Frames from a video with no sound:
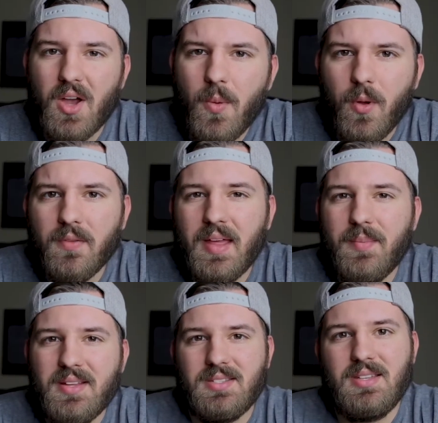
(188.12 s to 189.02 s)
I hope all of that
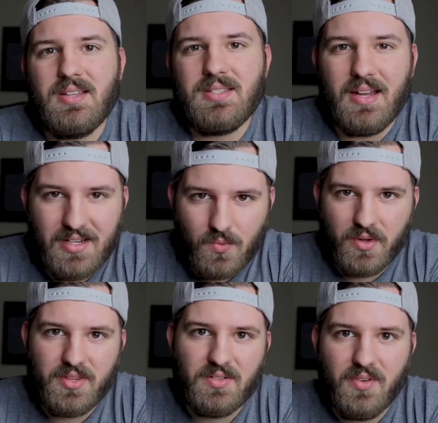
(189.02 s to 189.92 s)
made sense. I didn't
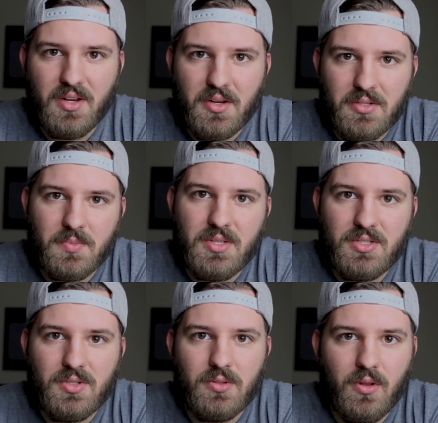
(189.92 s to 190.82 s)
want this video to be
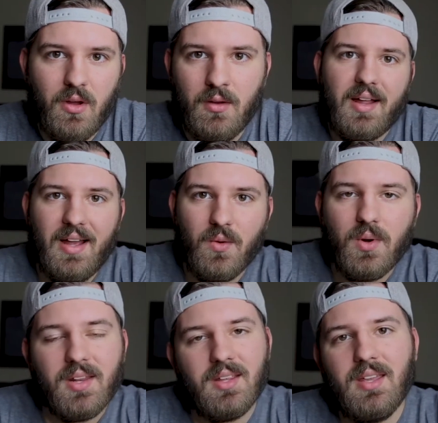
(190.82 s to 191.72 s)
too long. I kind of
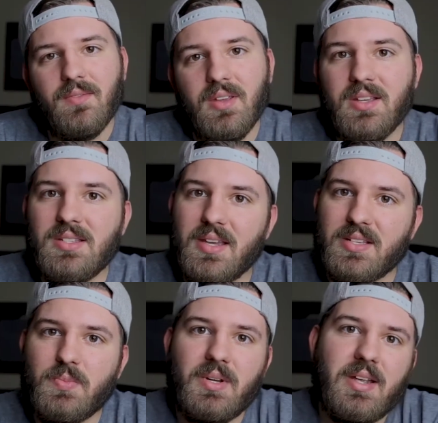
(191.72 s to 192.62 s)
wanted to give easy
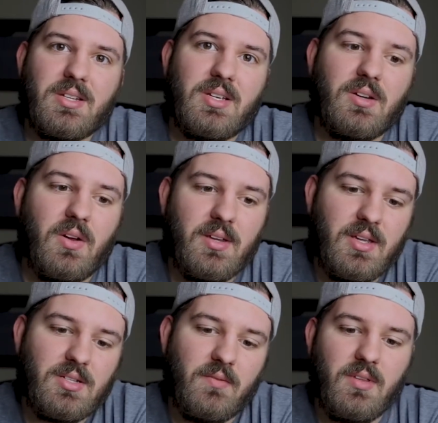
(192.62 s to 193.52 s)
explanation on
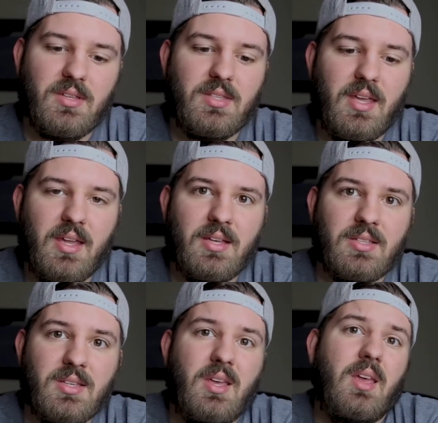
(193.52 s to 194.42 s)
each of these things.